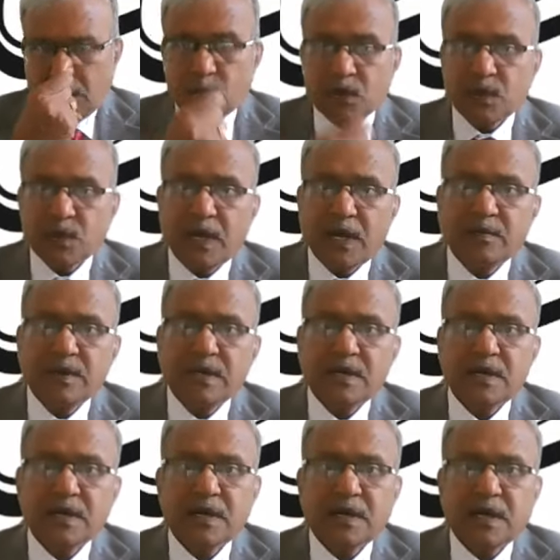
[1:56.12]
I want to have
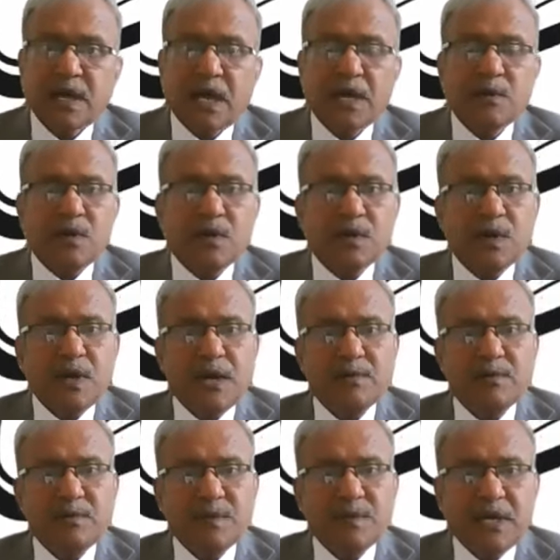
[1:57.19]
a I want to
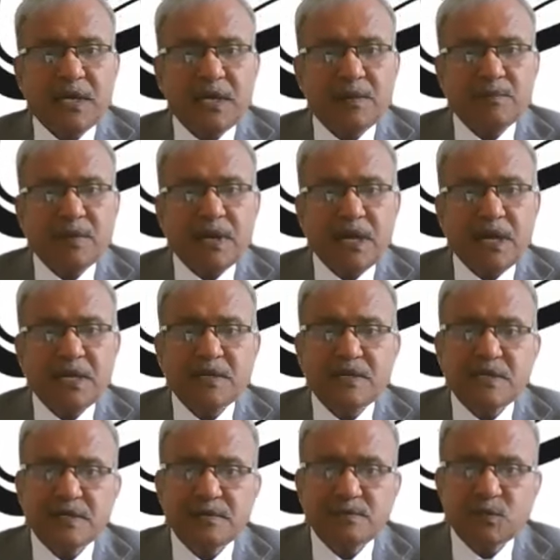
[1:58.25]
have my
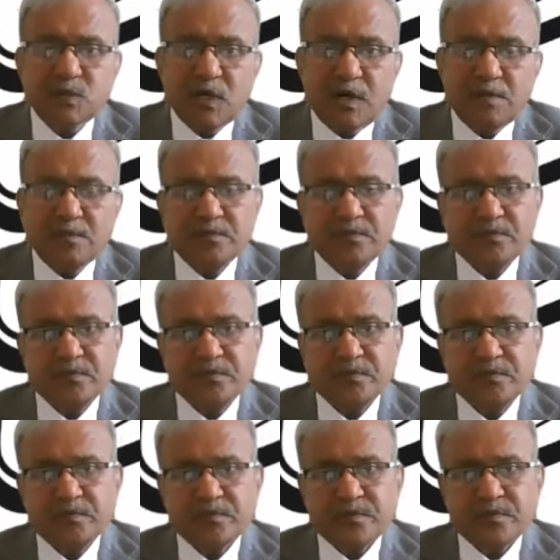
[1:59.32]
dream job.
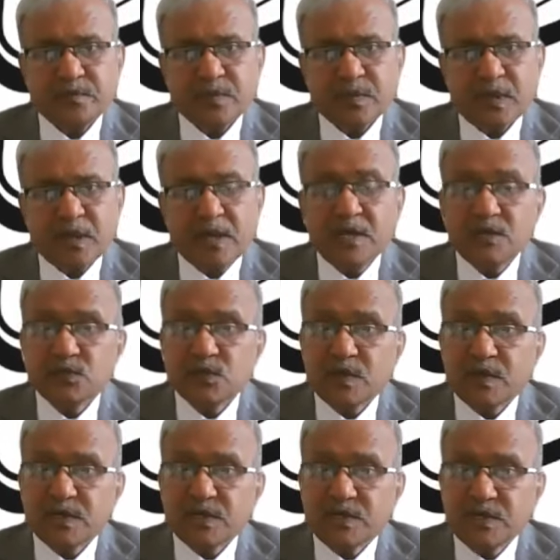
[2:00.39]
Is
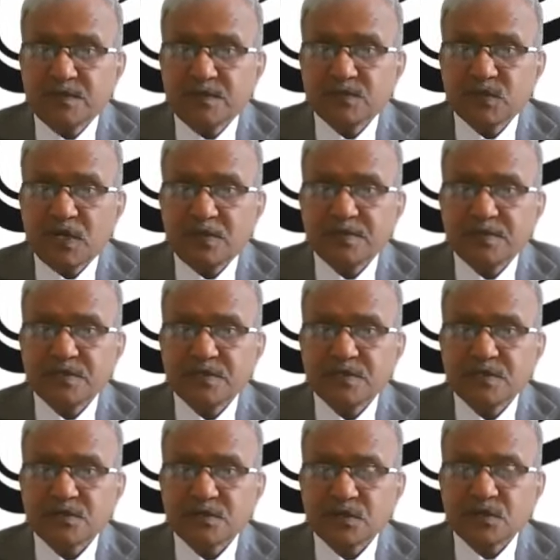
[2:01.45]
your dream job is
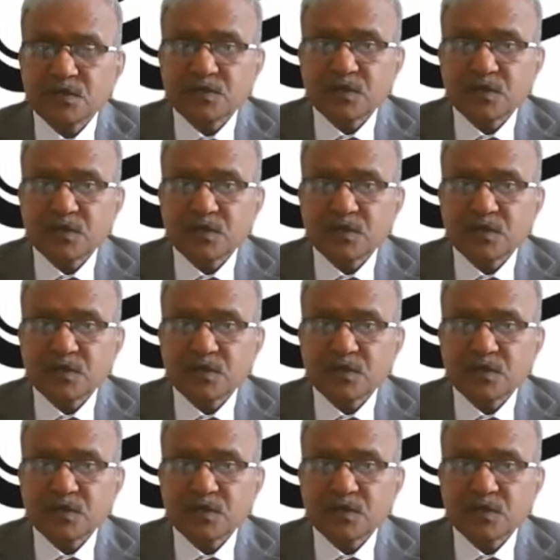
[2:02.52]
so